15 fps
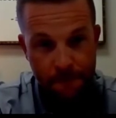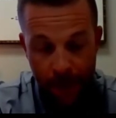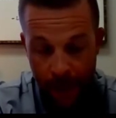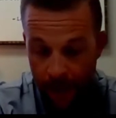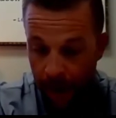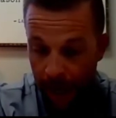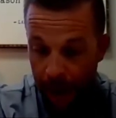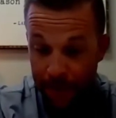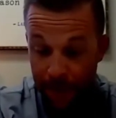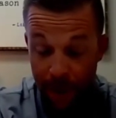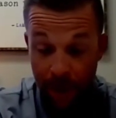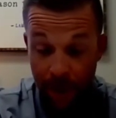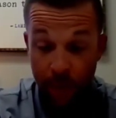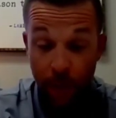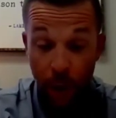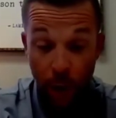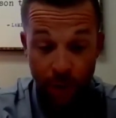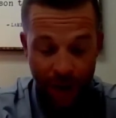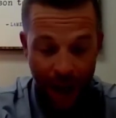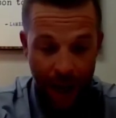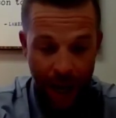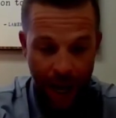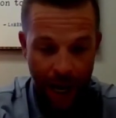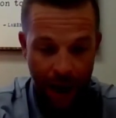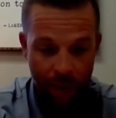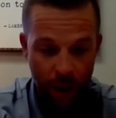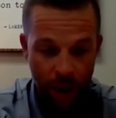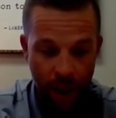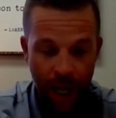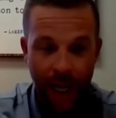Yeah, absolutely. Well, first, I
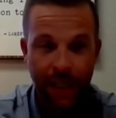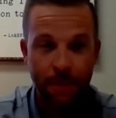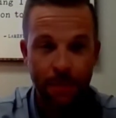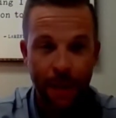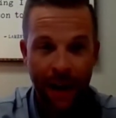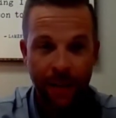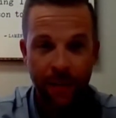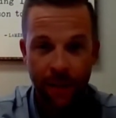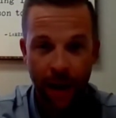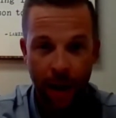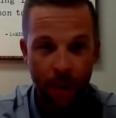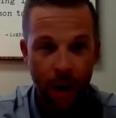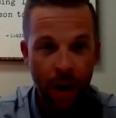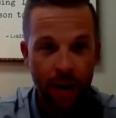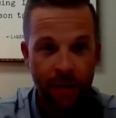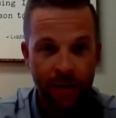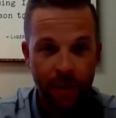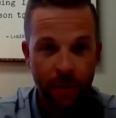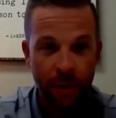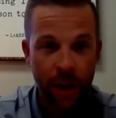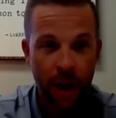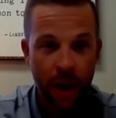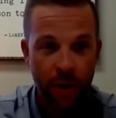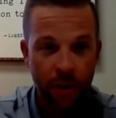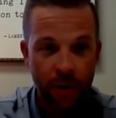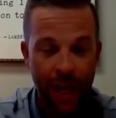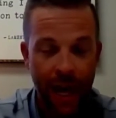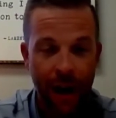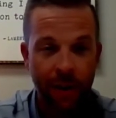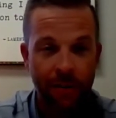really like the math of that policy. With
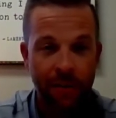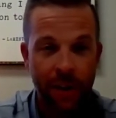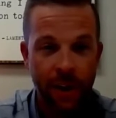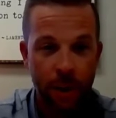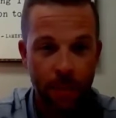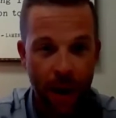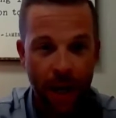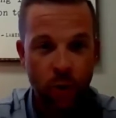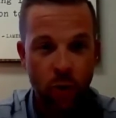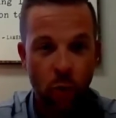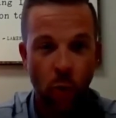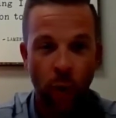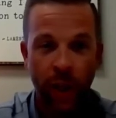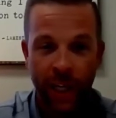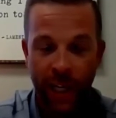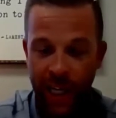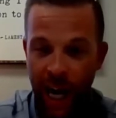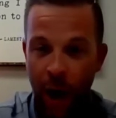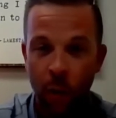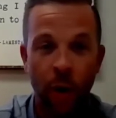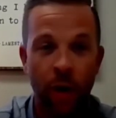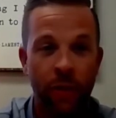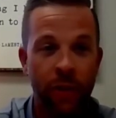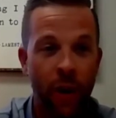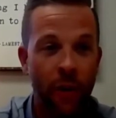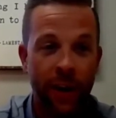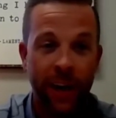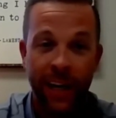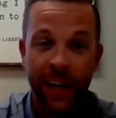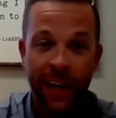100,000, you pay 20 and you got
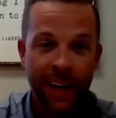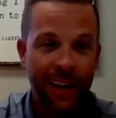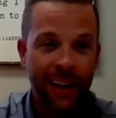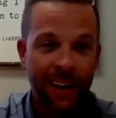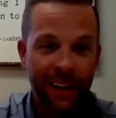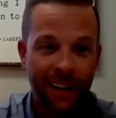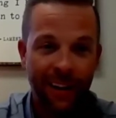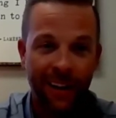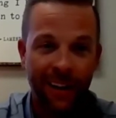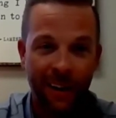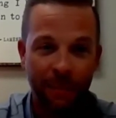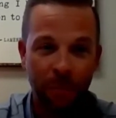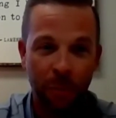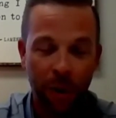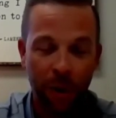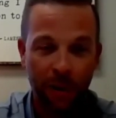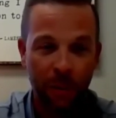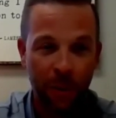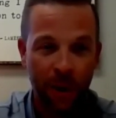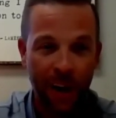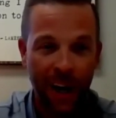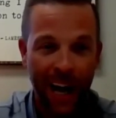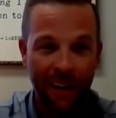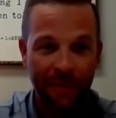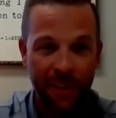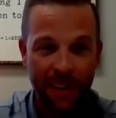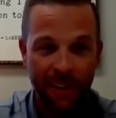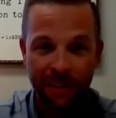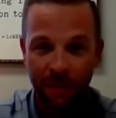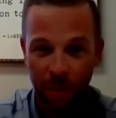130. We're gonna have
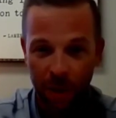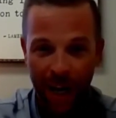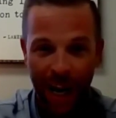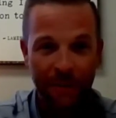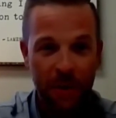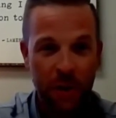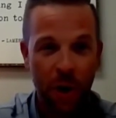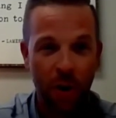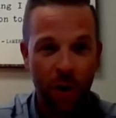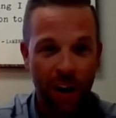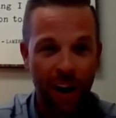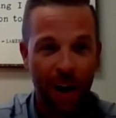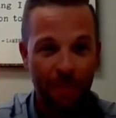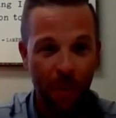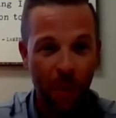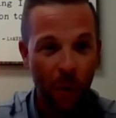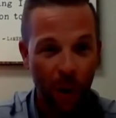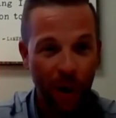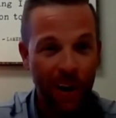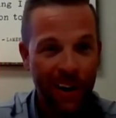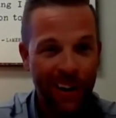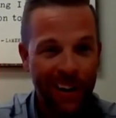to talk a lot more.